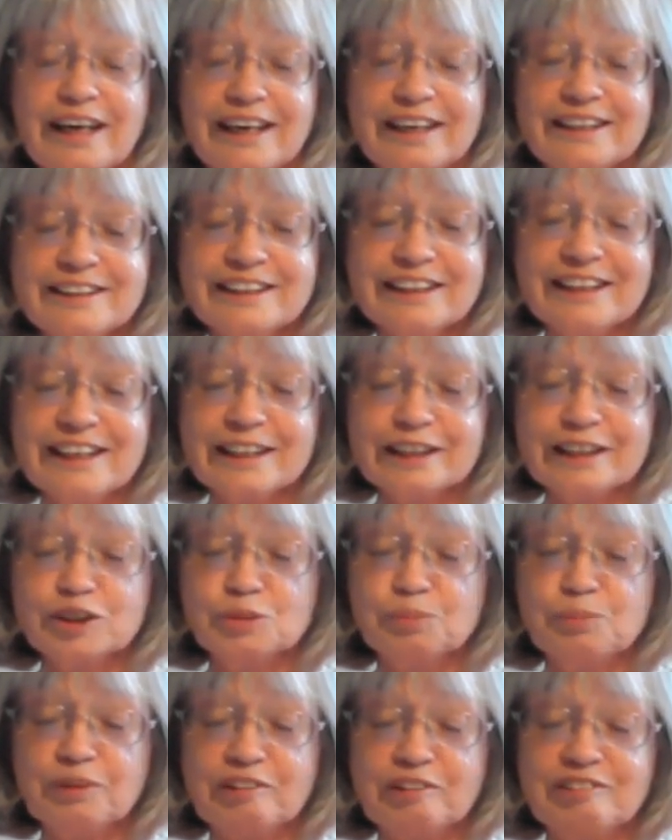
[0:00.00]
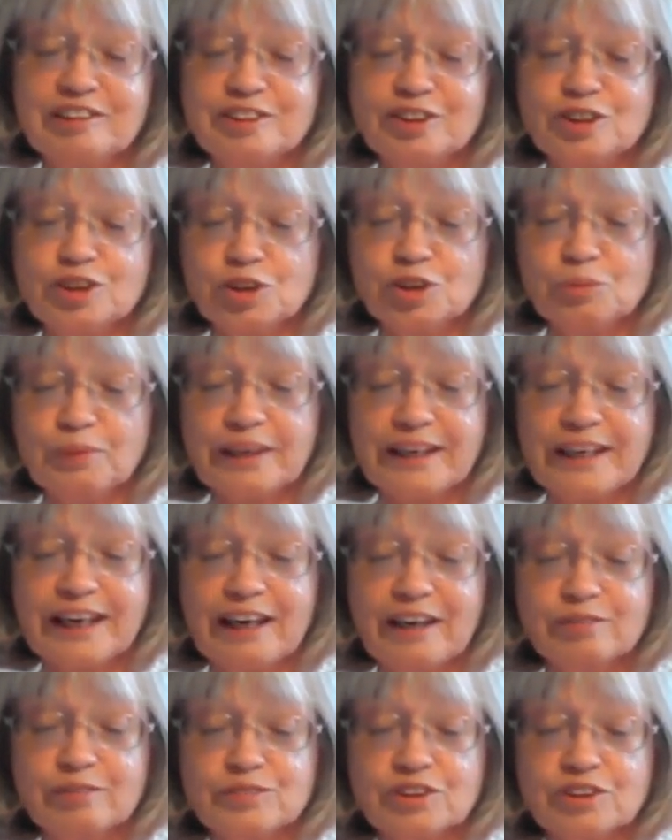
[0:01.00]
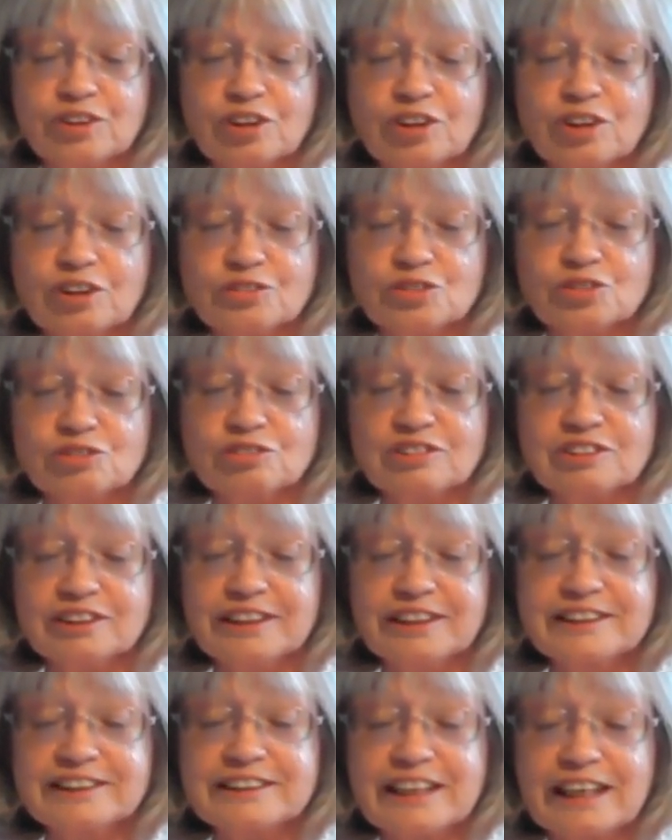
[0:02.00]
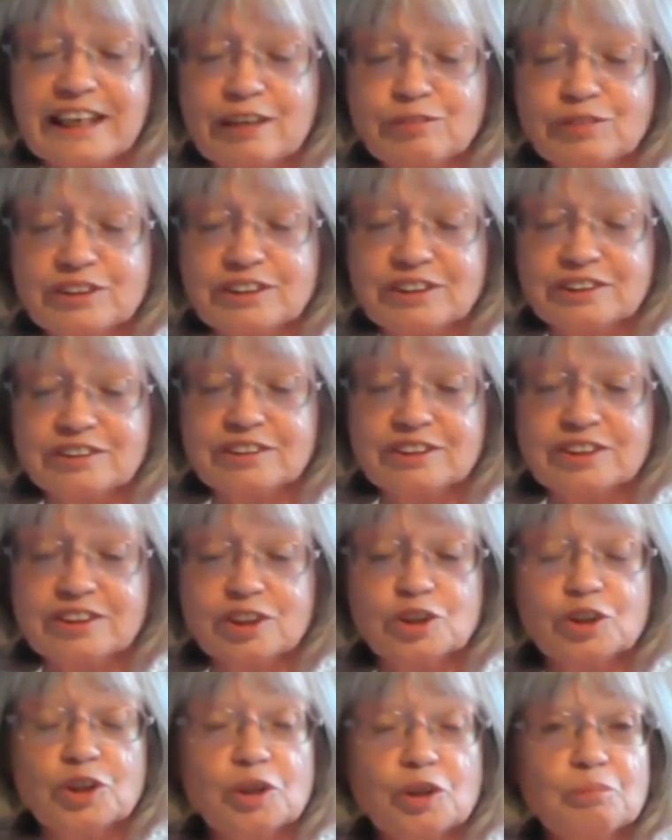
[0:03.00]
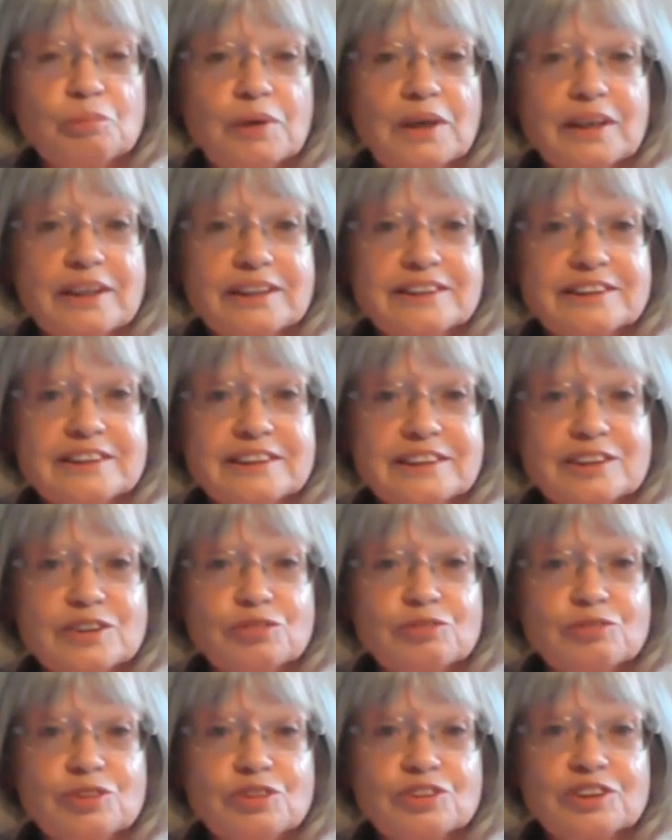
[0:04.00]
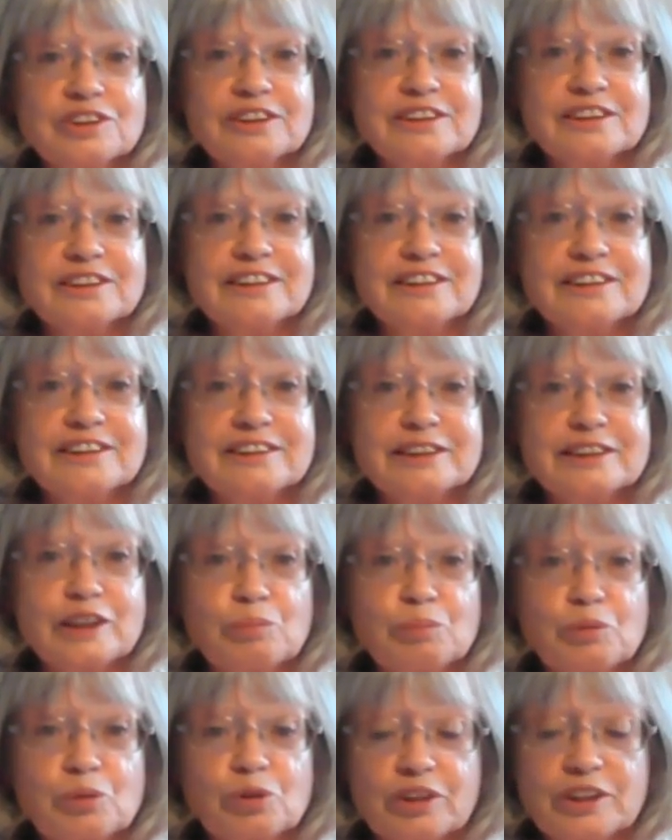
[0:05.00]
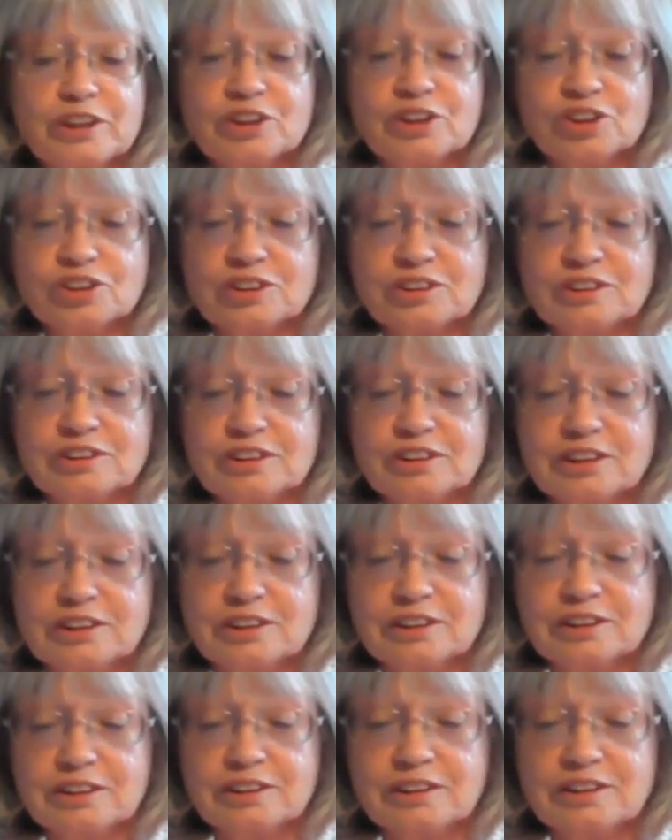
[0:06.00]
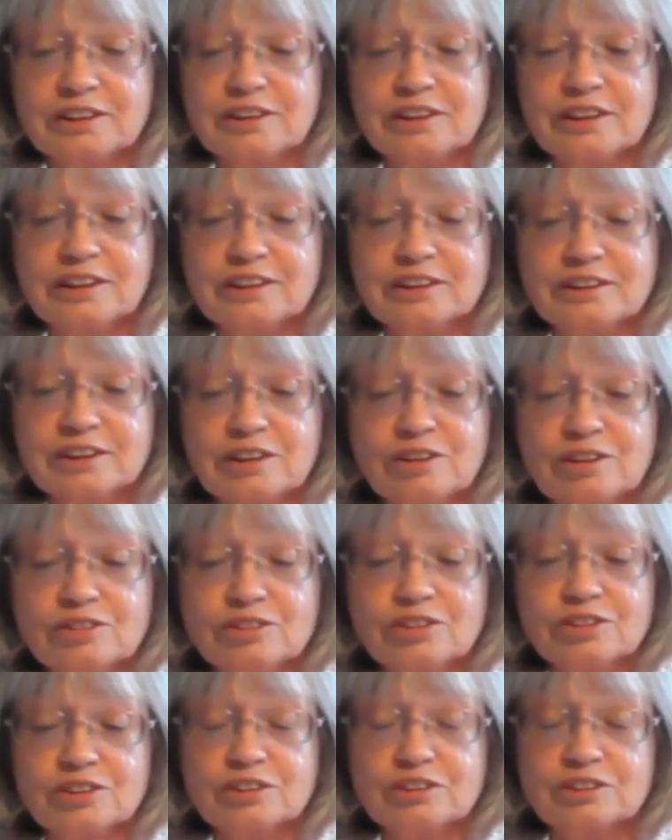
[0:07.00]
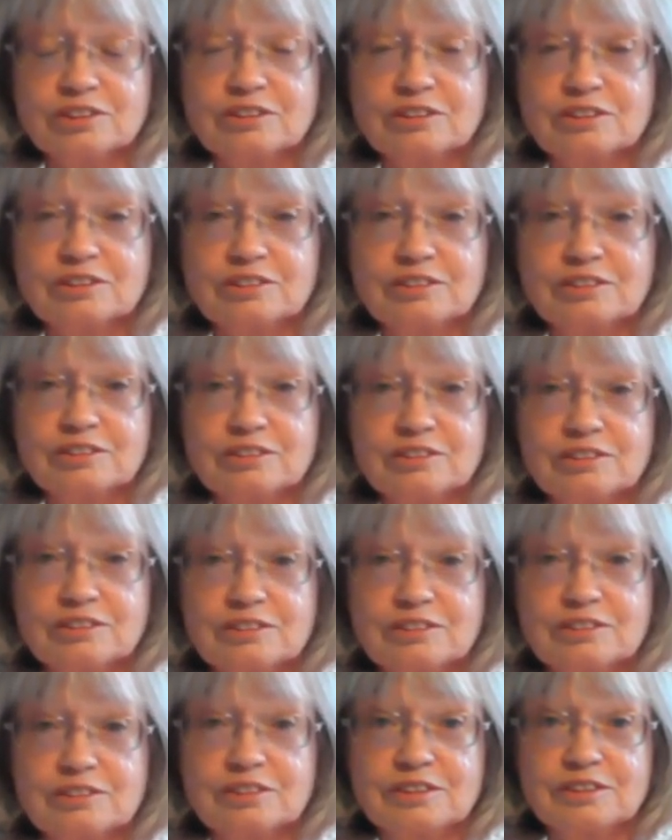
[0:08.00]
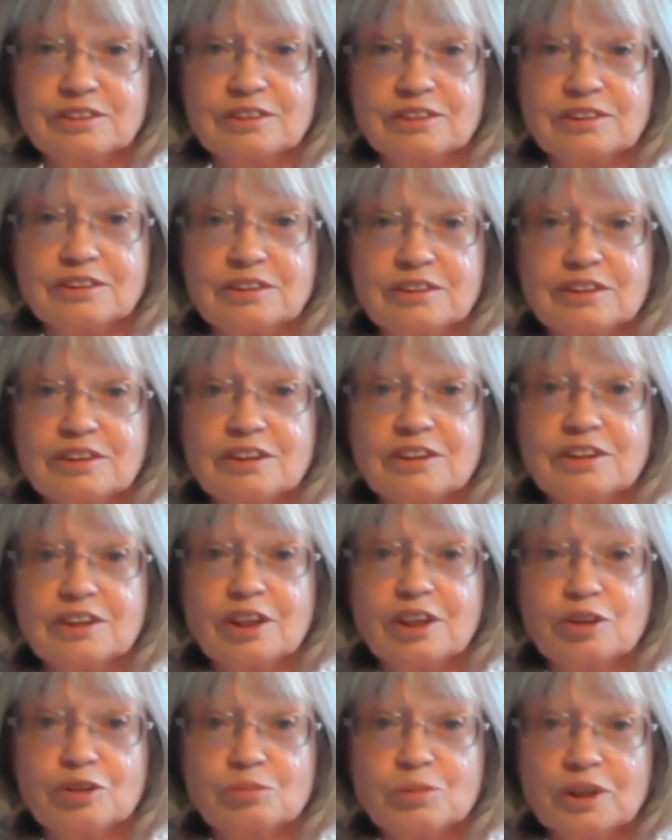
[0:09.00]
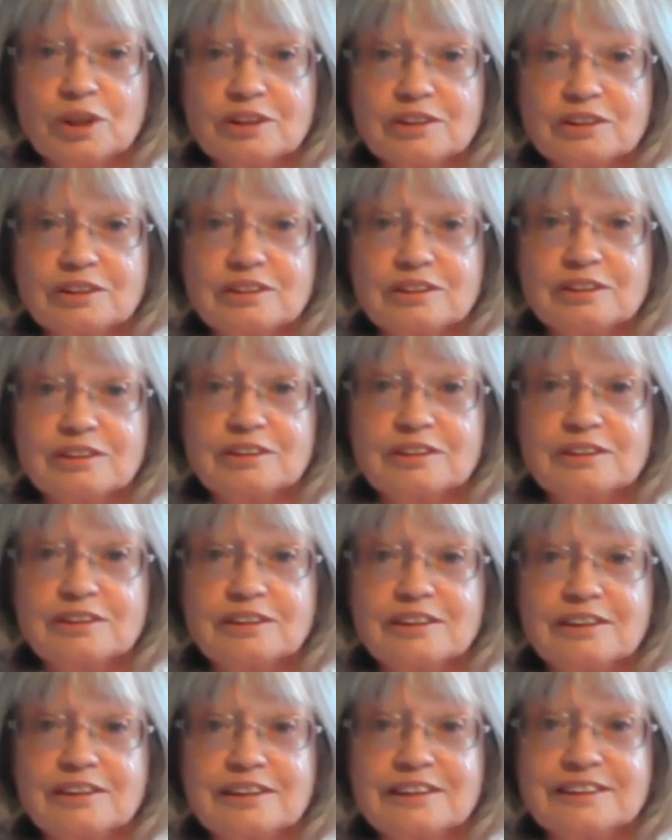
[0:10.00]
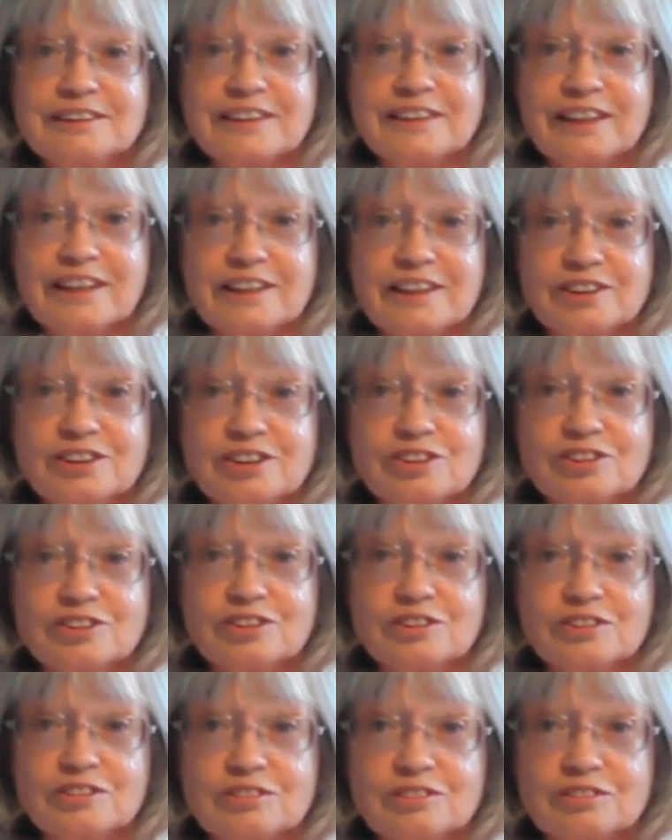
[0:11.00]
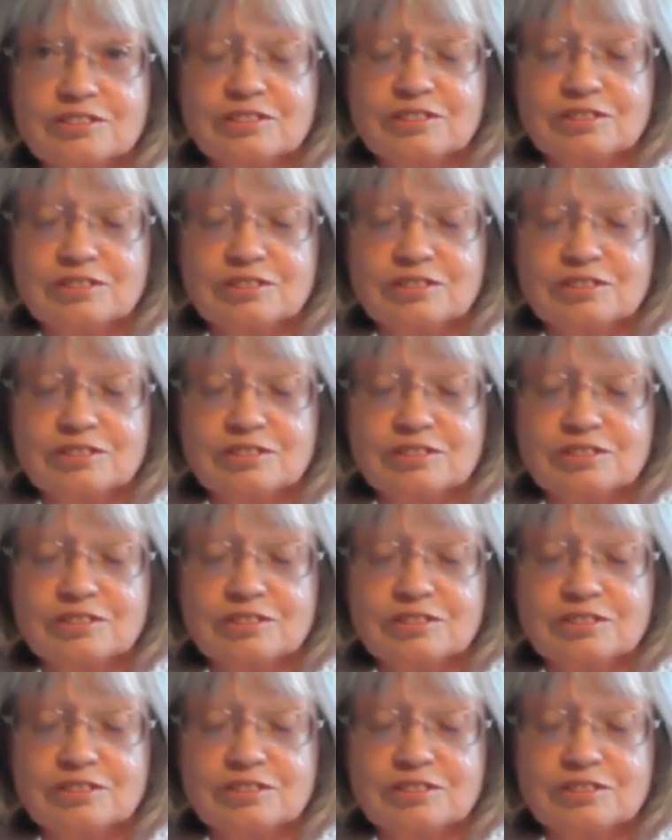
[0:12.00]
Any experience you may have to the contrary is evidence that your mind is rooted in separation and illusion. No one is against you.